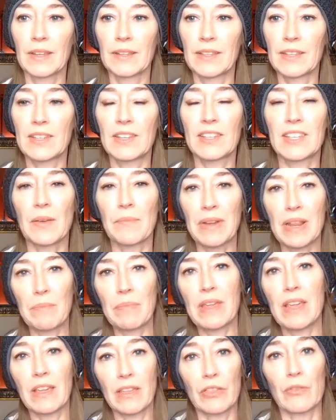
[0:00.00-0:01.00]
This is somebody
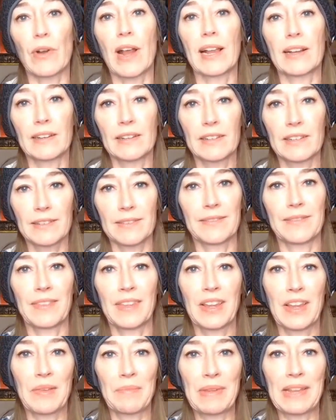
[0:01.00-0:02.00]
being threatened
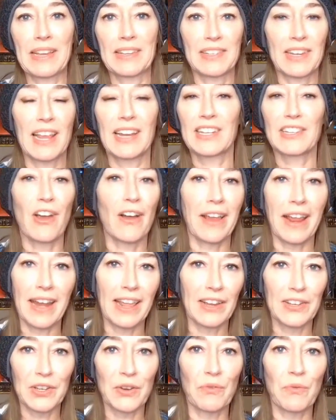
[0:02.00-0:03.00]
because he's not getting
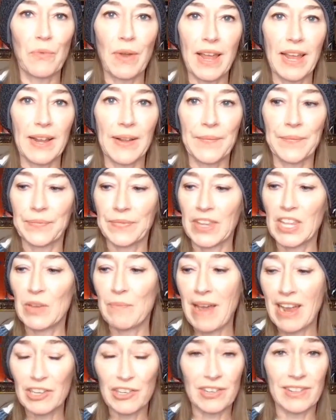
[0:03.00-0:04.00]
his own way. Can you
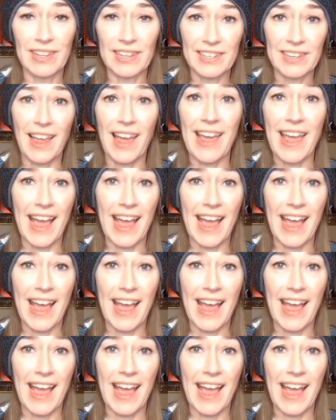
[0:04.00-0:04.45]
imagine this guy